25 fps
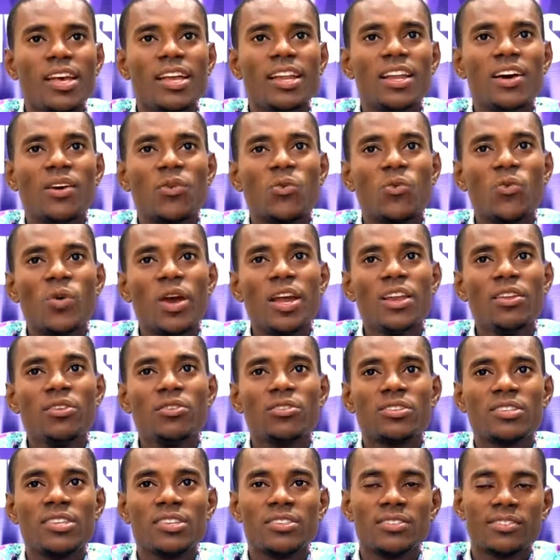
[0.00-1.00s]
Now, when
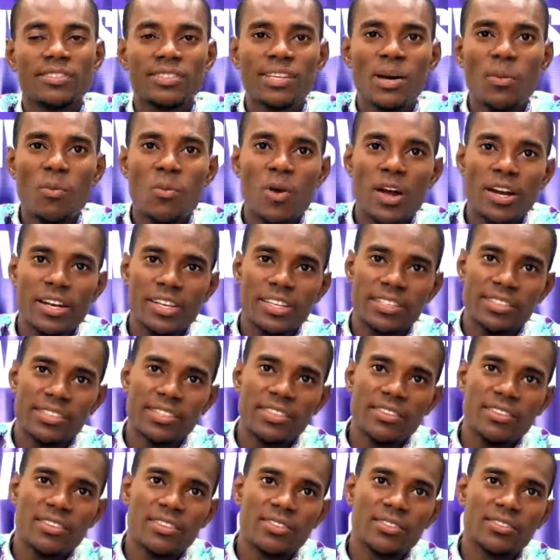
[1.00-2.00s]
you say someone is
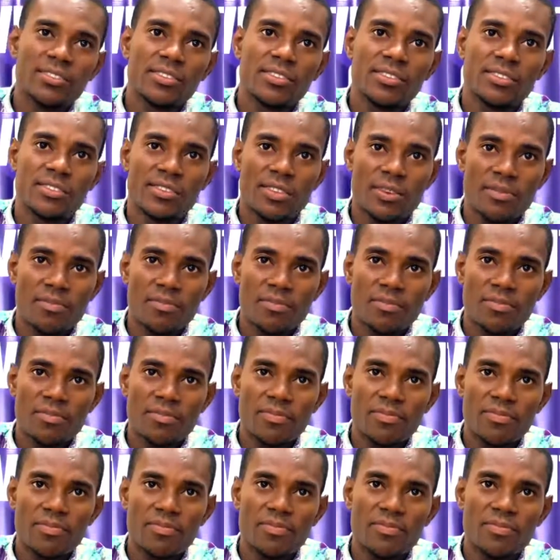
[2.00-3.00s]
in the system,
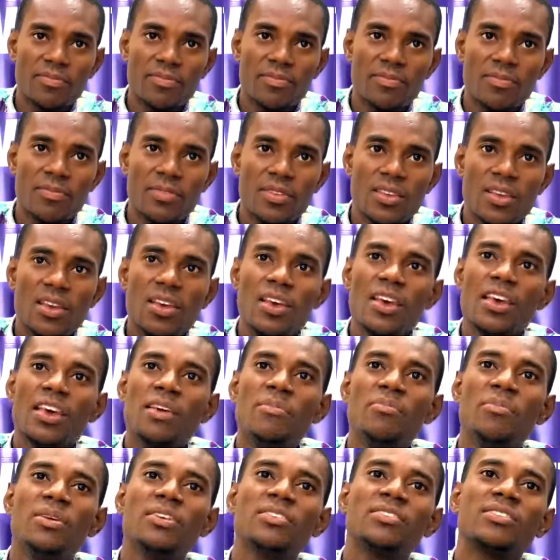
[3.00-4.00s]
it
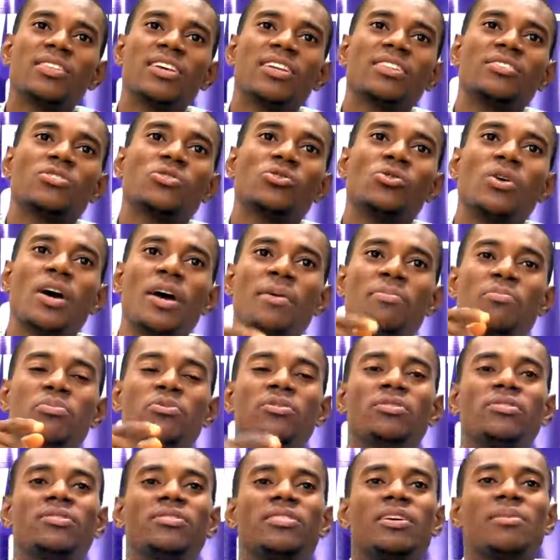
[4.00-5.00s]
means that, so I
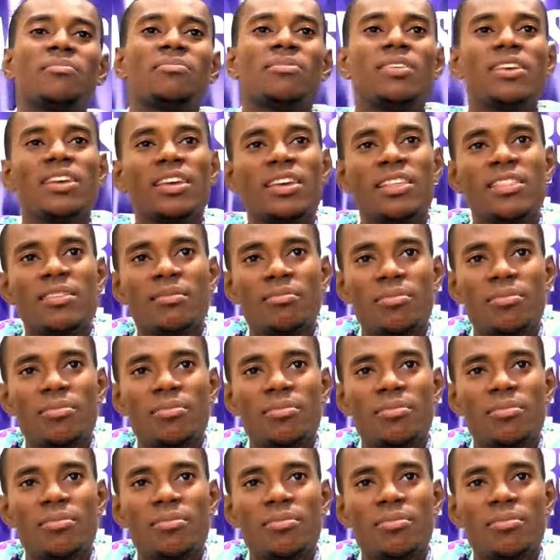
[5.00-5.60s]
put something in the